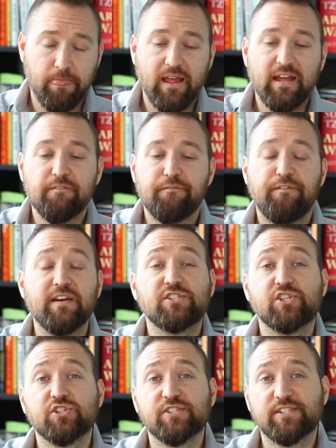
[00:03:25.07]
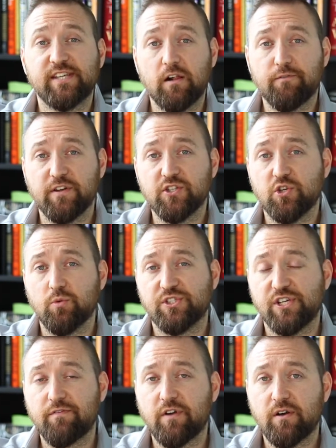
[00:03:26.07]
Fit yourself into
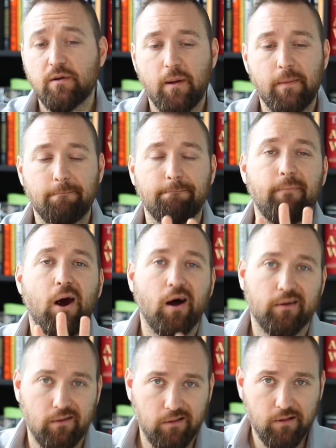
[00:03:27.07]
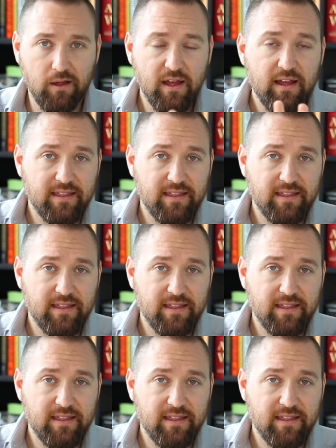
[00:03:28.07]
whichever model